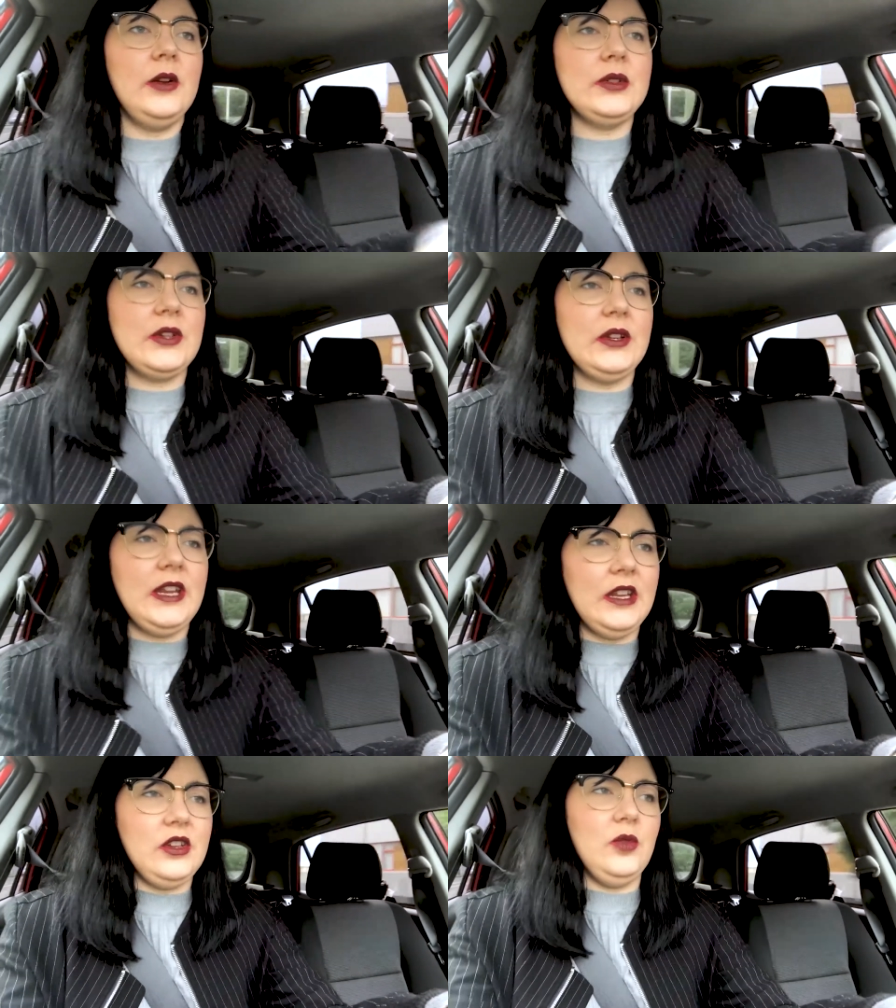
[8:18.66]
I also
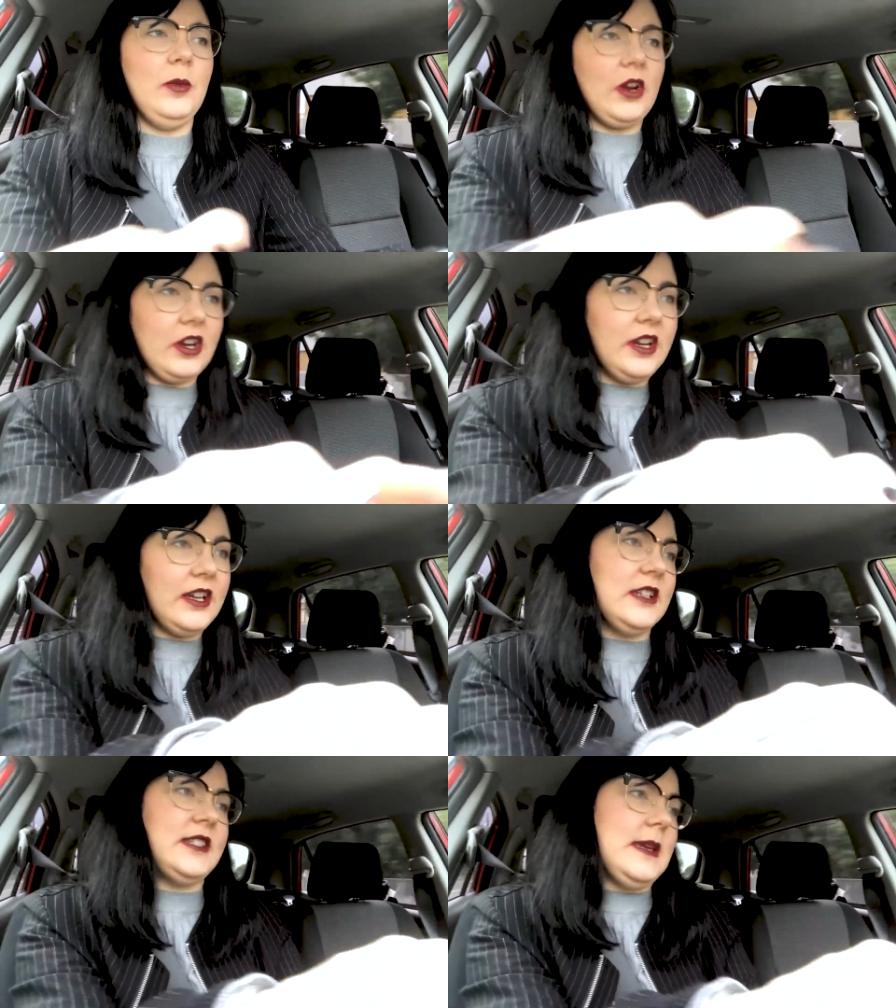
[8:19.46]
need a new
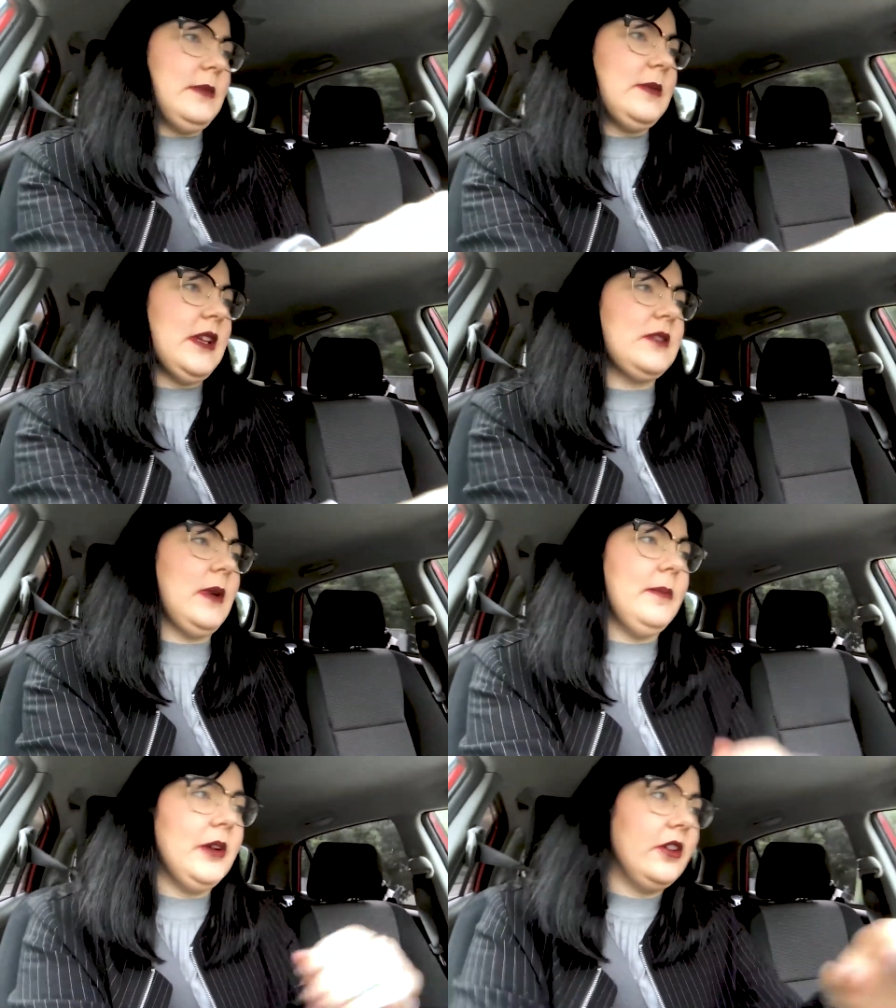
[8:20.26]
mirror because Sam smashed
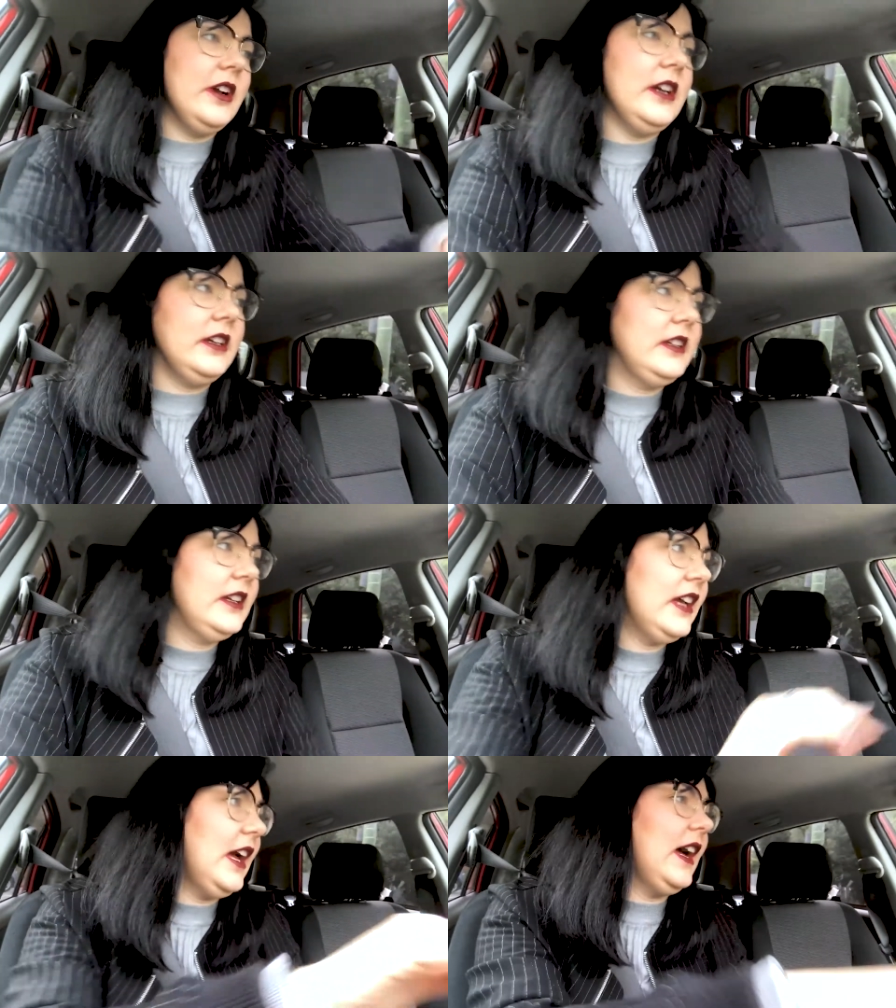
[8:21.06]
my mirror
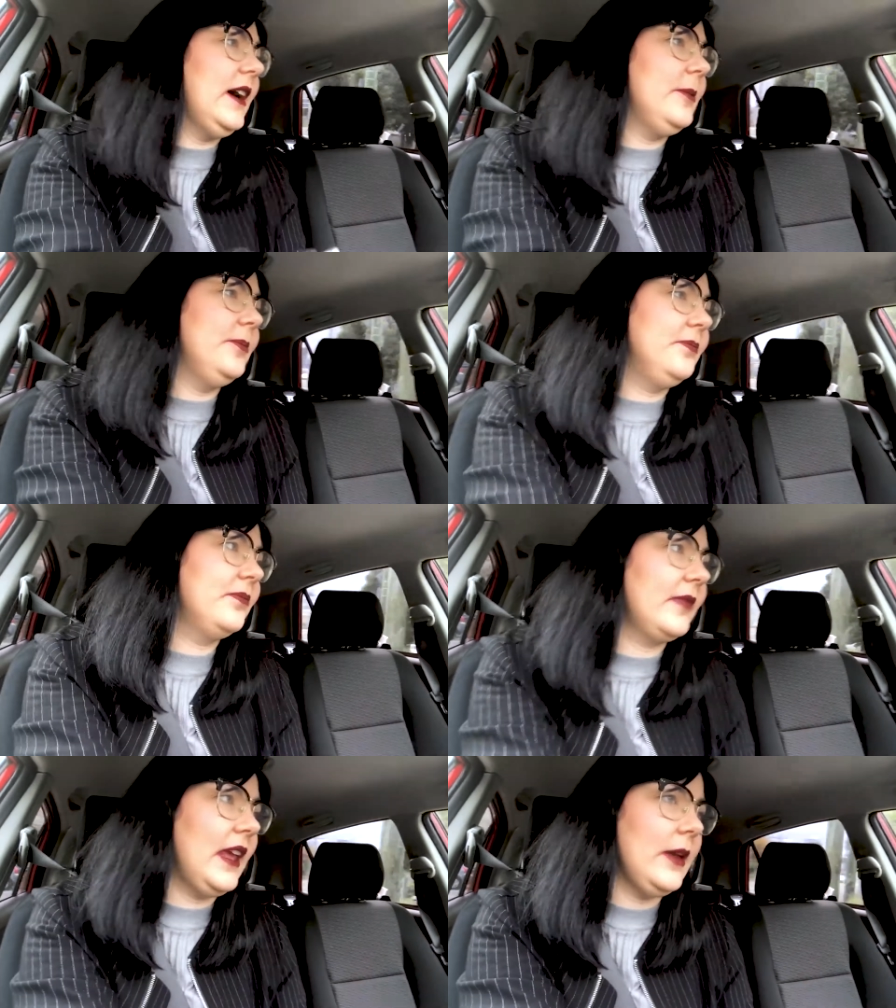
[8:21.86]
um,
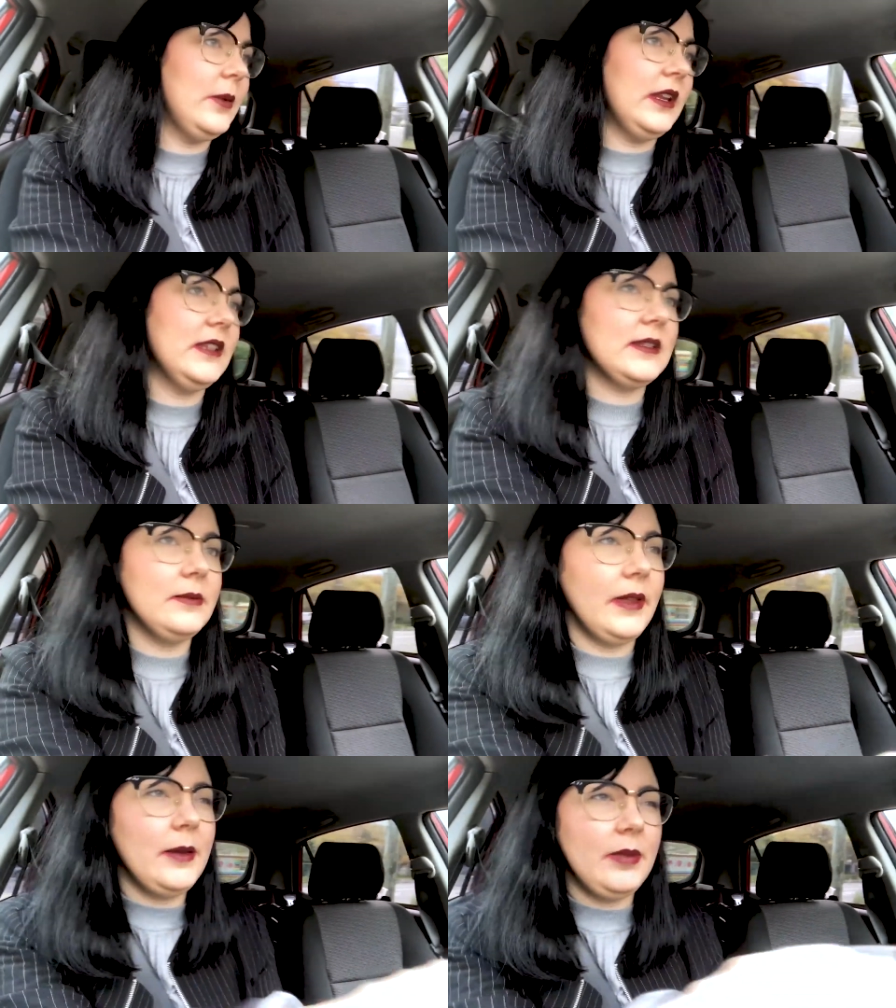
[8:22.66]
and we need
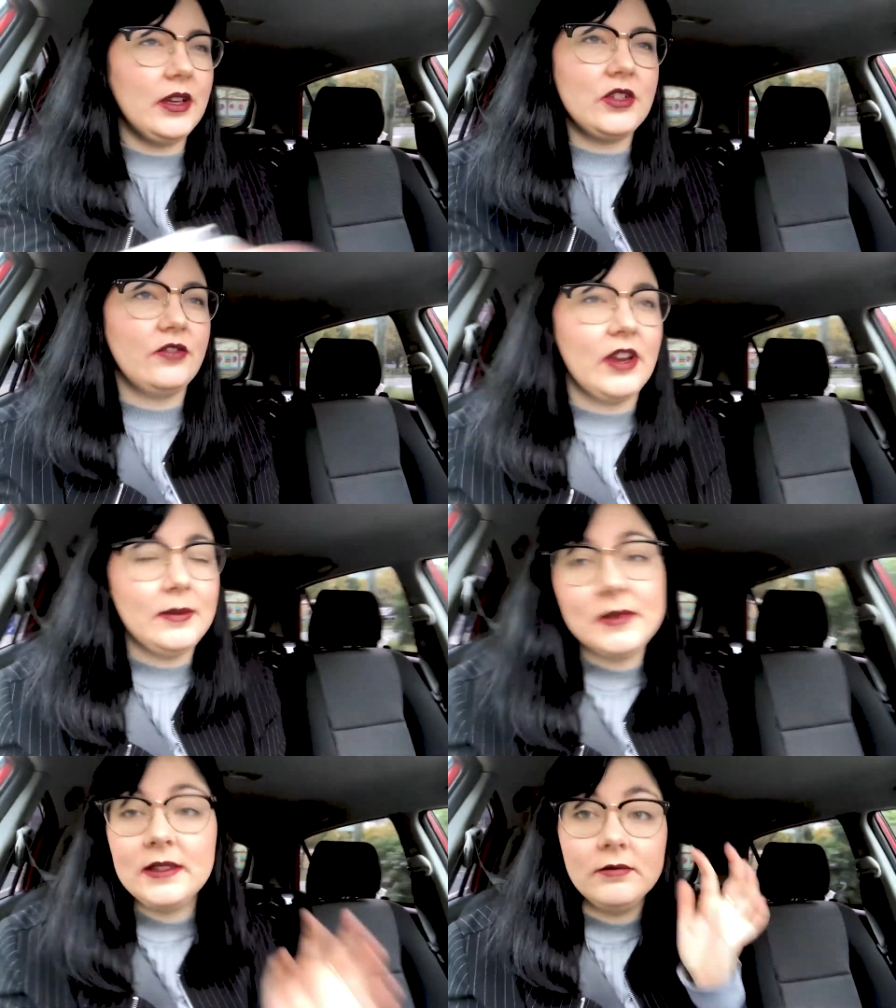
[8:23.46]
some like picture
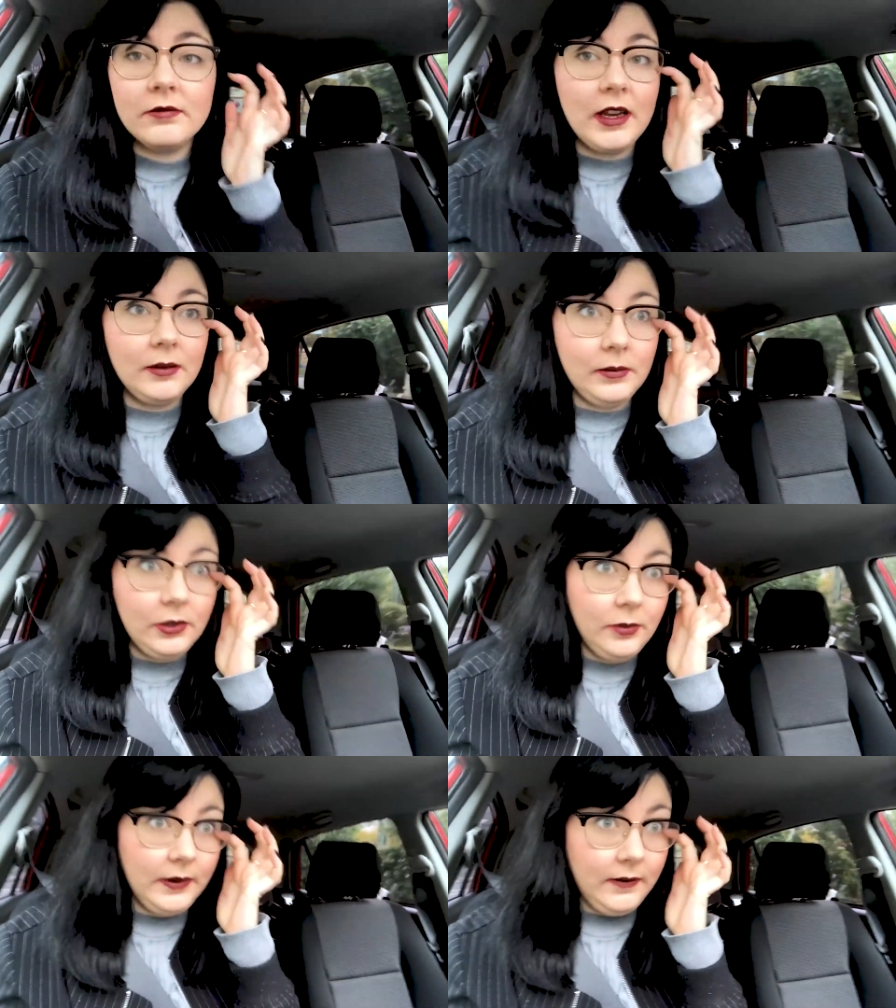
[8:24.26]
frames and random
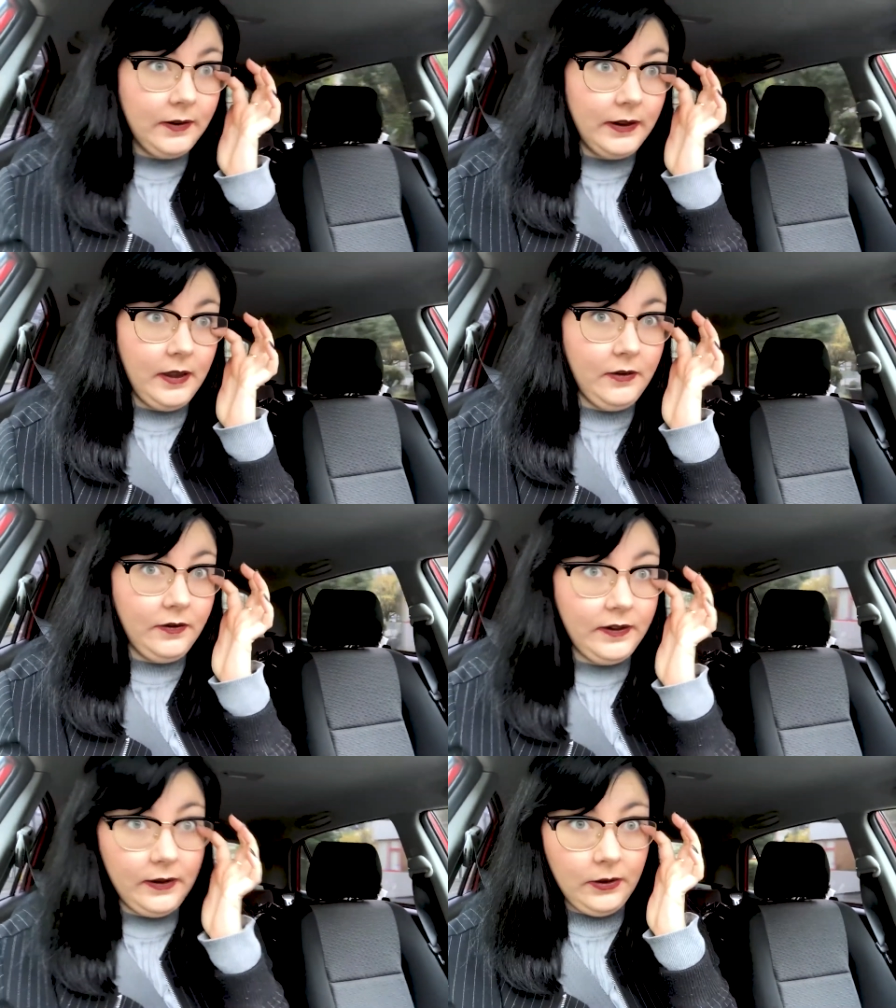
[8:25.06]
little bits of stuff
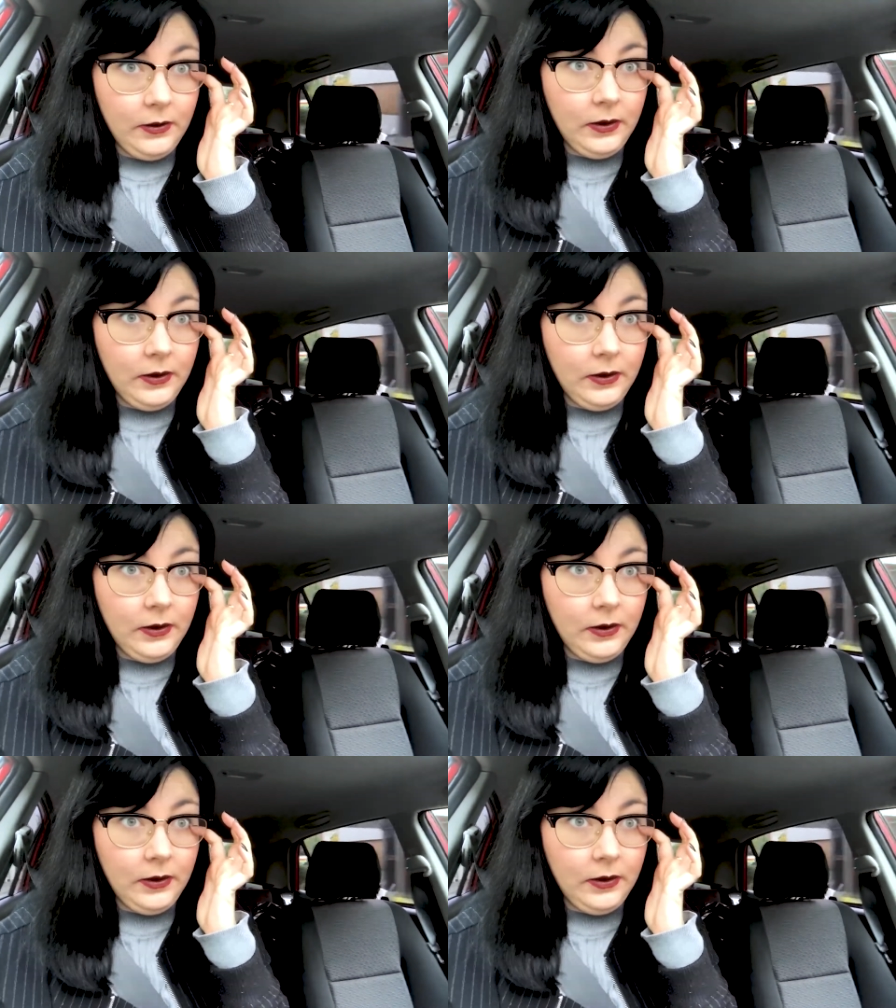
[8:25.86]
so